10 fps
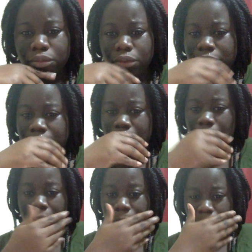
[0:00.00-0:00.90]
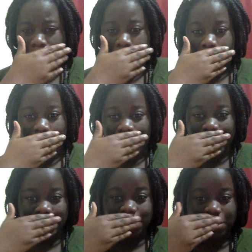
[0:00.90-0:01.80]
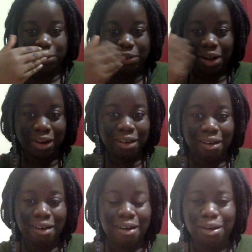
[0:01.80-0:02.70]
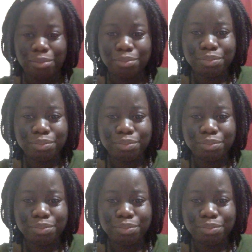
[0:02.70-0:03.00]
So, guys, I'm so sorry. Hold